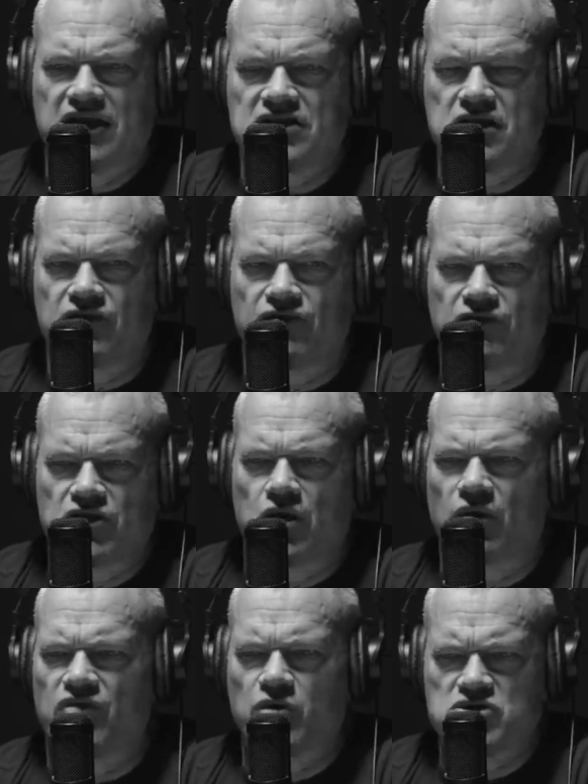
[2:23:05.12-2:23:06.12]
I didn't see any, you
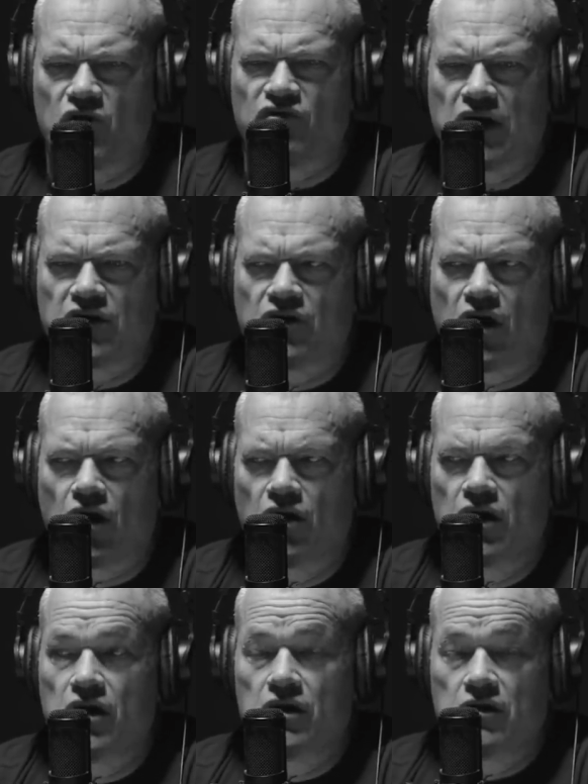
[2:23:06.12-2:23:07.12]
know, there was no fight at
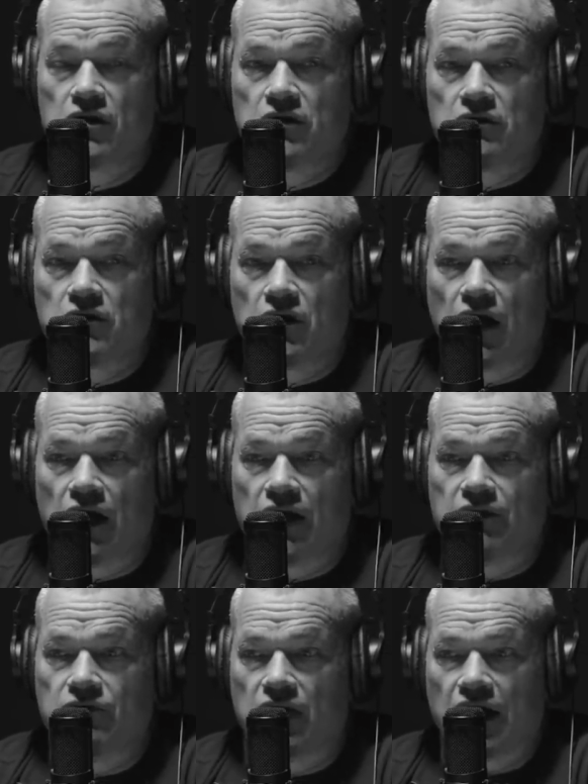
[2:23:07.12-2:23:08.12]
all.
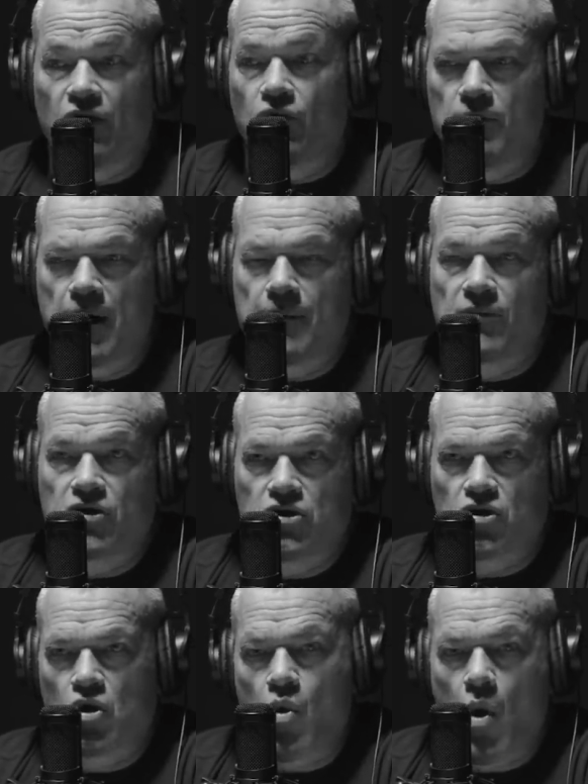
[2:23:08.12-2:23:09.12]
And I don't remember
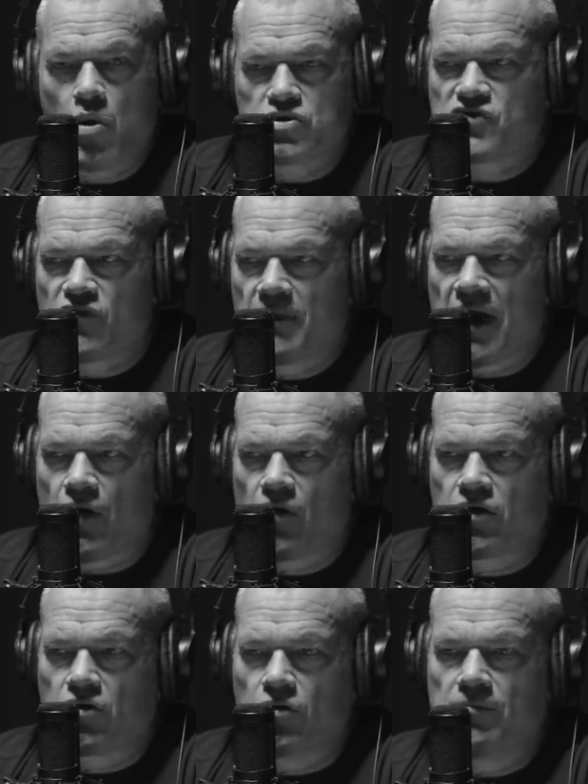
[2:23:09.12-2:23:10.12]
your quotes from that
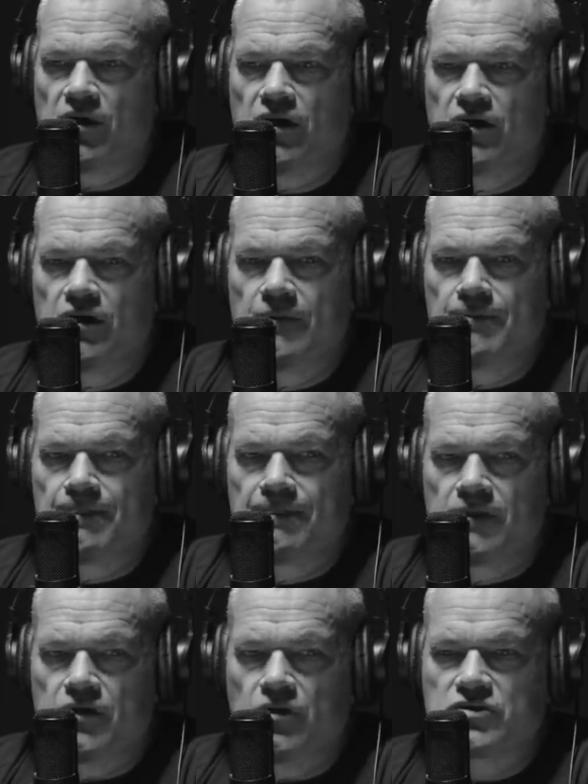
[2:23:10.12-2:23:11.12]
article, but
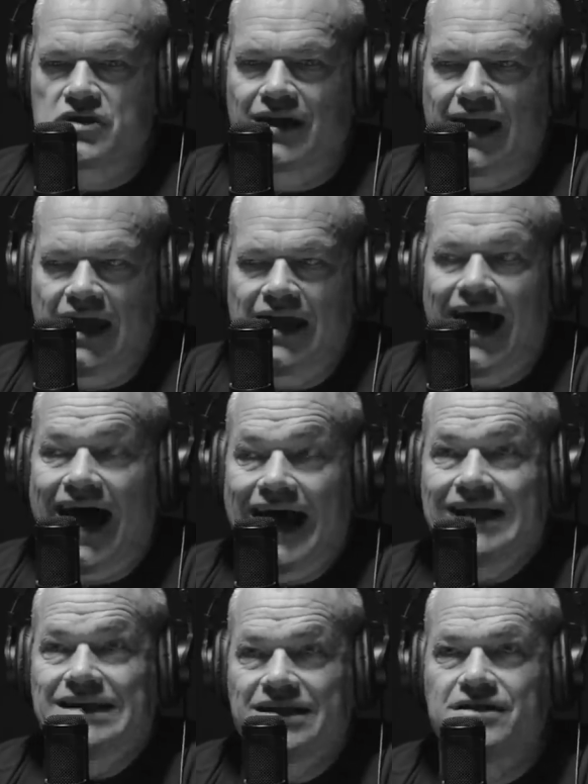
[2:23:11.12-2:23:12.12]
you know, it's like, hey,
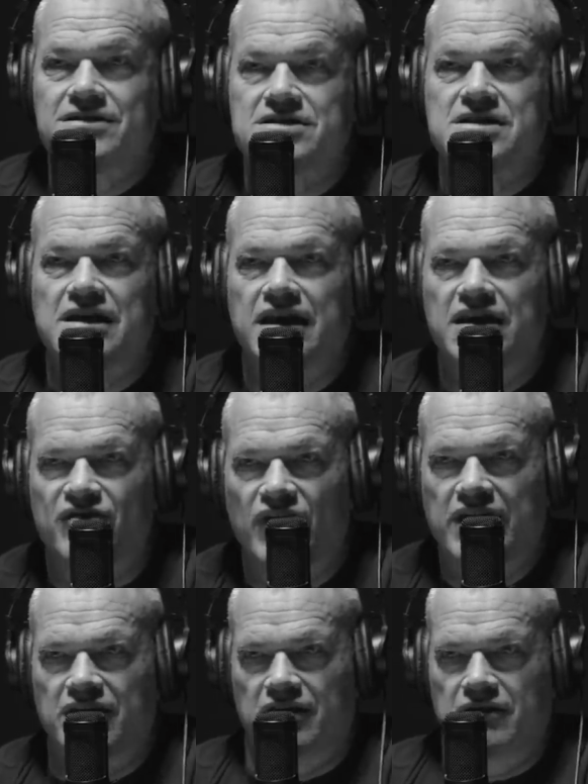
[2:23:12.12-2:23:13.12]
I didn't see any
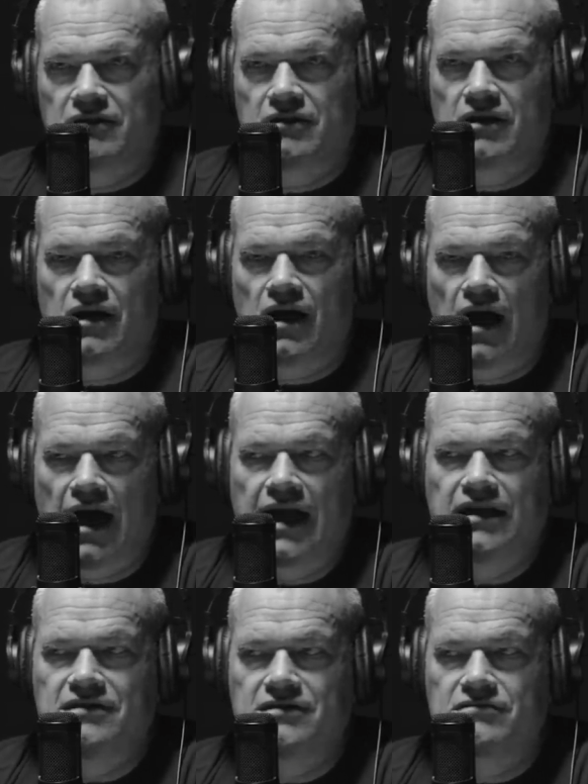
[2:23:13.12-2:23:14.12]
fighting.
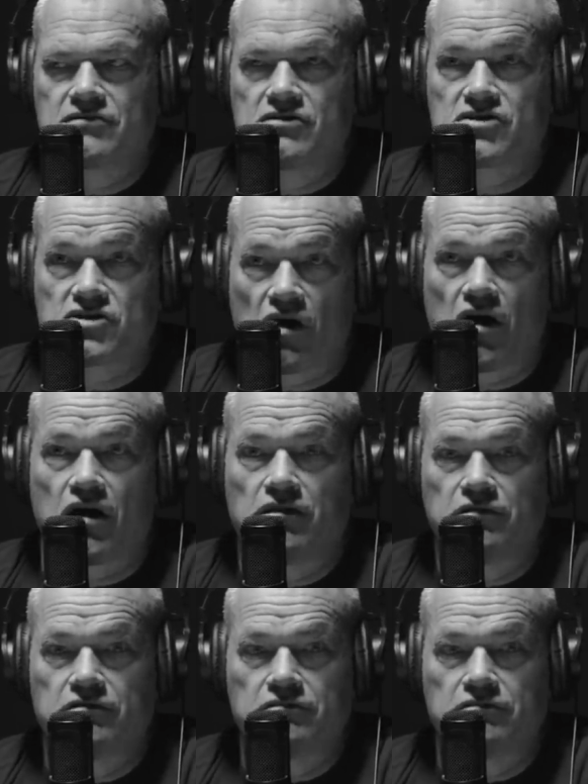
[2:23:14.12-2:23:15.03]
I saw,